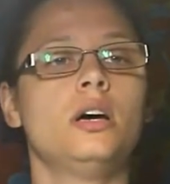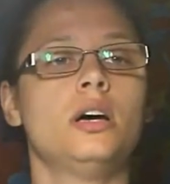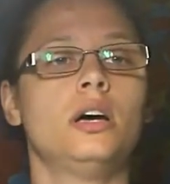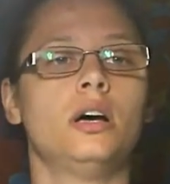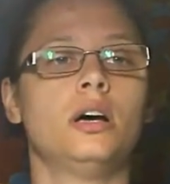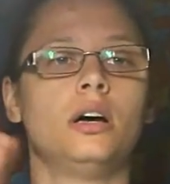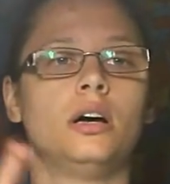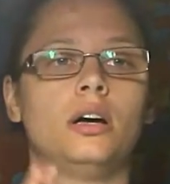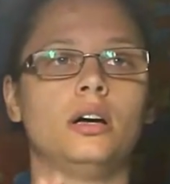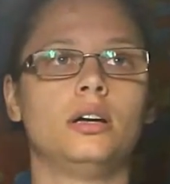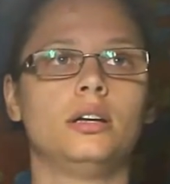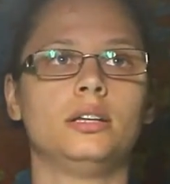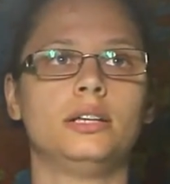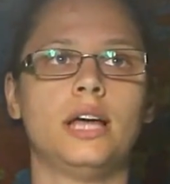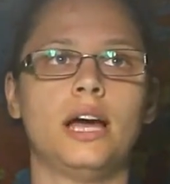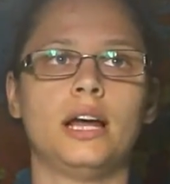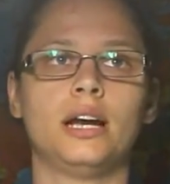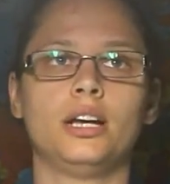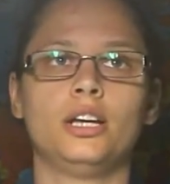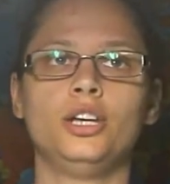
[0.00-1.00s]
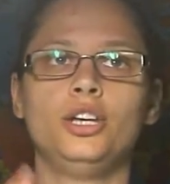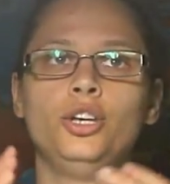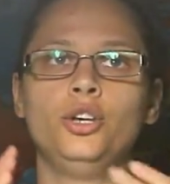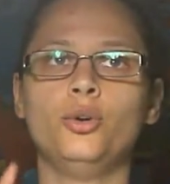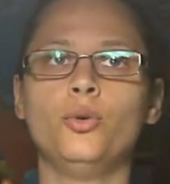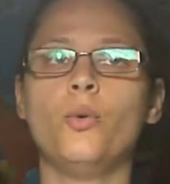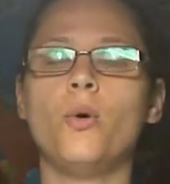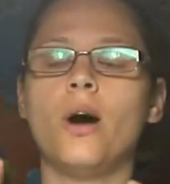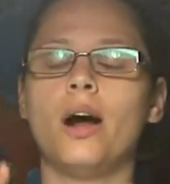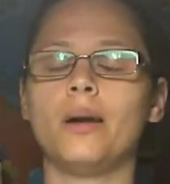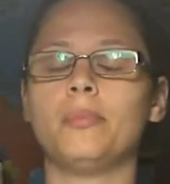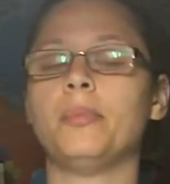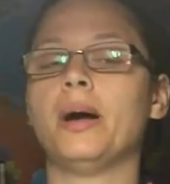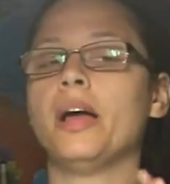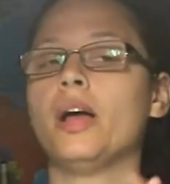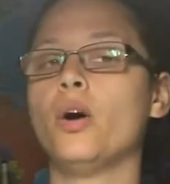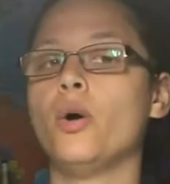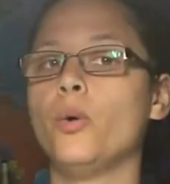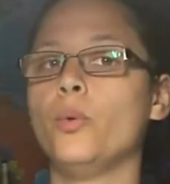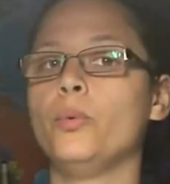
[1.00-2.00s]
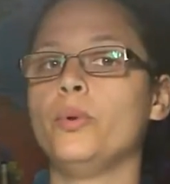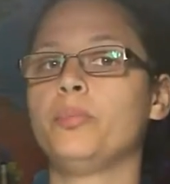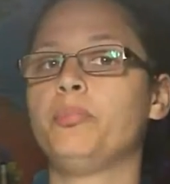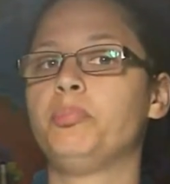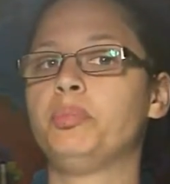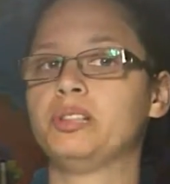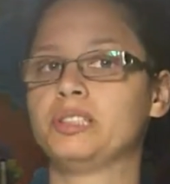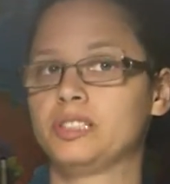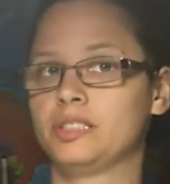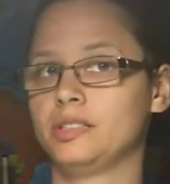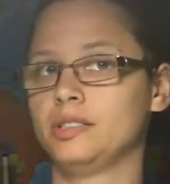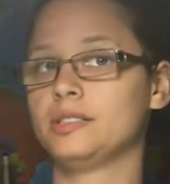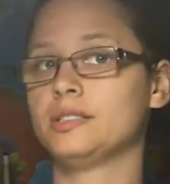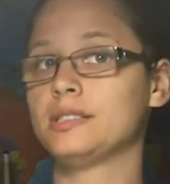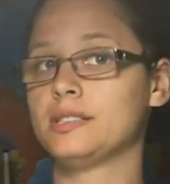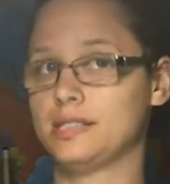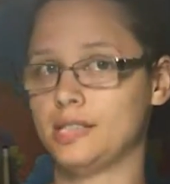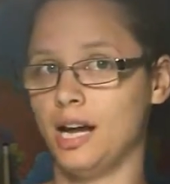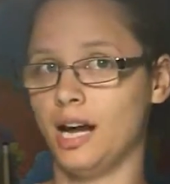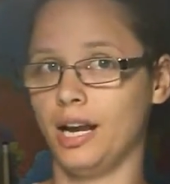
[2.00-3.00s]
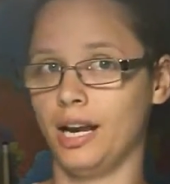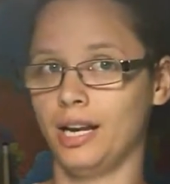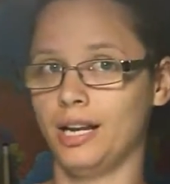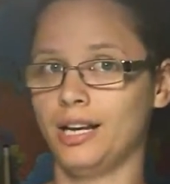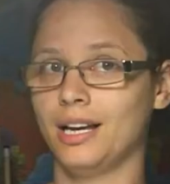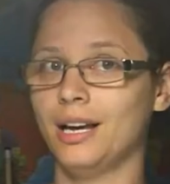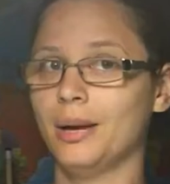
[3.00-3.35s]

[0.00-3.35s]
uh, that you are my own person's sun.